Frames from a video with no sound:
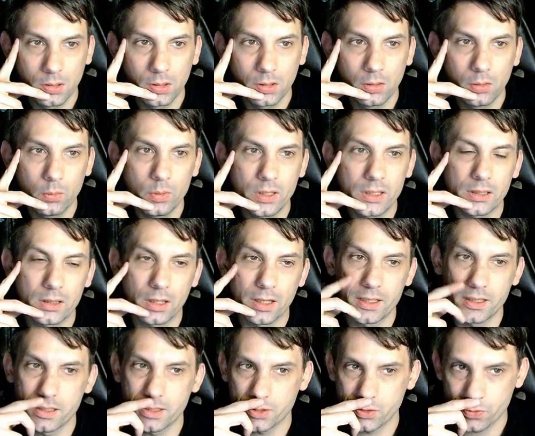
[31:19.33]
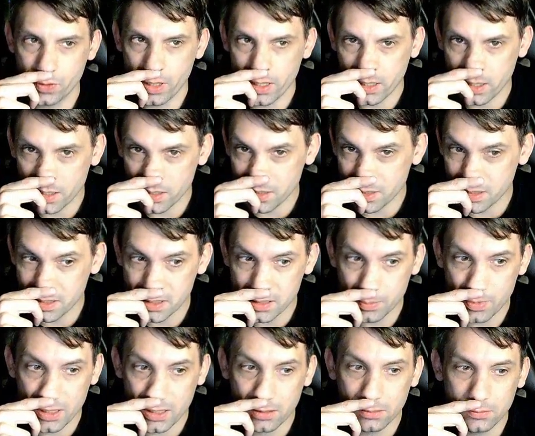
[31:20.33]
We can Lightning Strike at instant
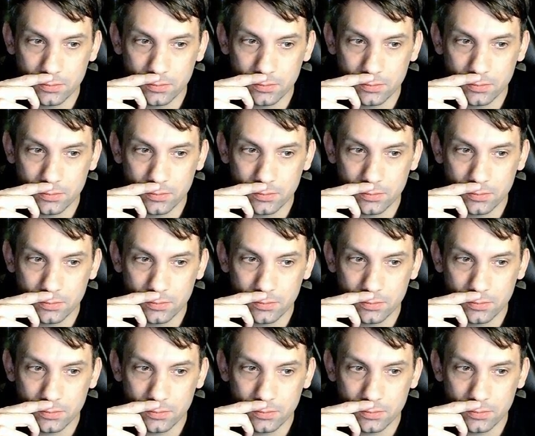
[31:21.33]
speed.